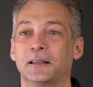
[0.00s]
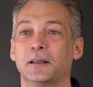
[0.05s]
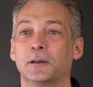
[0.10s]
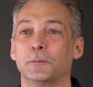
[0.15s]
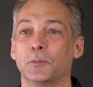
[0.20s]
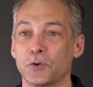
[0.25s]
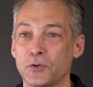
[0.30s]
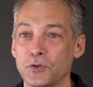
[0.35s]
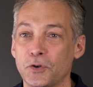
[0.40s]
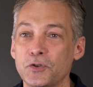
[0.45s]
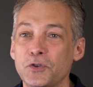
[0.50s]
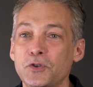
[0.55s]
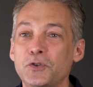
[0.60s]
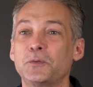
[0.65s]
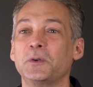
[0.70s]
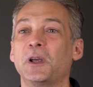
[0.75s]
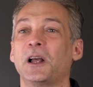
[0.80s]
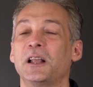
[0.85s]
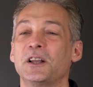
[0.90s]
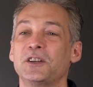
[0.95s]
Hi, I'm
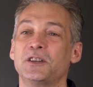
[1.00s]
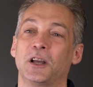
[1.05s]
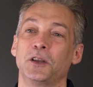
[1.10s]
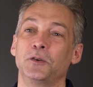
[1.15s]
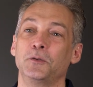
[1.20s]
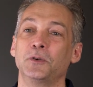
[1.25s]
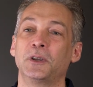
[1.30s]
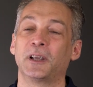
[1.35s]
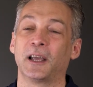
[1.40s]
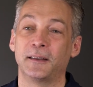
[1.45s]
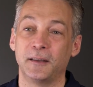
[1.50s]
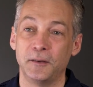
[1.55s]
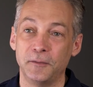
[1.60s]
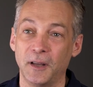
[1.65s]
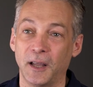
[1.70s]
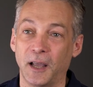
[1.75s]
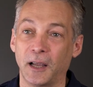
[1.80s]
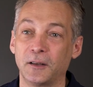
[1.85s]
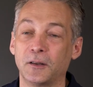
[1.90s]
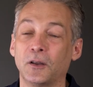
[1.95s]
Alain Jarniou, Creative
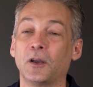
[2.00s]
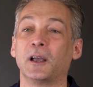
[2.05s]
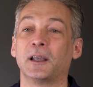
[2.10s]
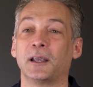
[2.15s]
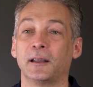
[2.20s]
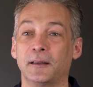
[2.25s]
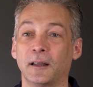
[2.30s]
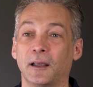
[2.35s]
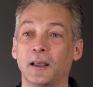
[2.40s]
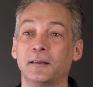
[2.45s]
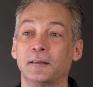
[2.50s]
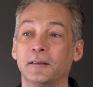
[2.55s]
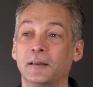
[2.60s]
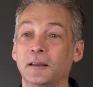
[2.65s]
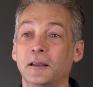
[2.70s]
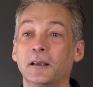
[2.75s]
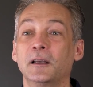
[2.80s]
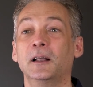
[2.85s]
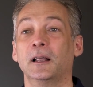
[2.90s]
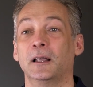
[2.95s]
Director at KT
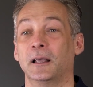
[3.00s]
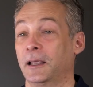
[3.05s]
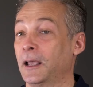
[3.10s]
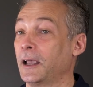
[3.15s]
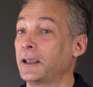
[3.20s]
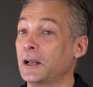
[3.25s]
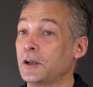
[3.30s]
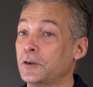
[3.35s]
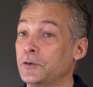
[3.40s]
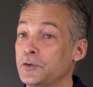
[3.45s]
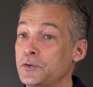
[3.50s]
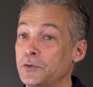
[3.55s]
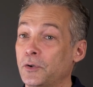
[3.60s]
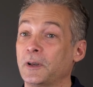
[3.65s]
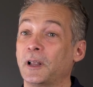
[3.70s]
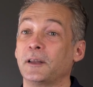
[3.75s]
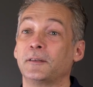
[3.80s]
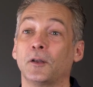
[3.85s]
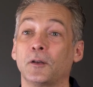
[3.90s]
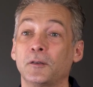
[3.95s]
Racing, and with a few
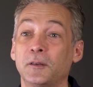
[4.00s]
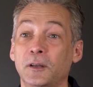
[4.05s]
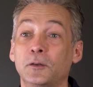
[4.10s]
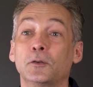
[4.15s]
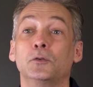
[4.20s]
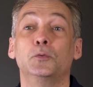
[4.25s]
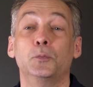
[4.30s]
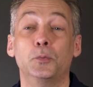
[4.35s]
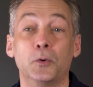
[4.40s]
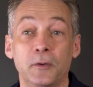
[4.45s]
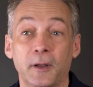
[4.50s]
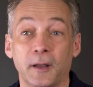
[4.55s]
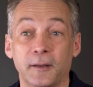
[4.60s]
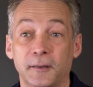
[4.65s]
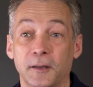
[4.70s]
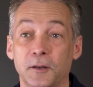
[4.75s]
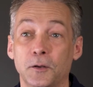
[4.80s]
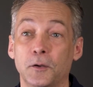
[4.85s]
days before the release of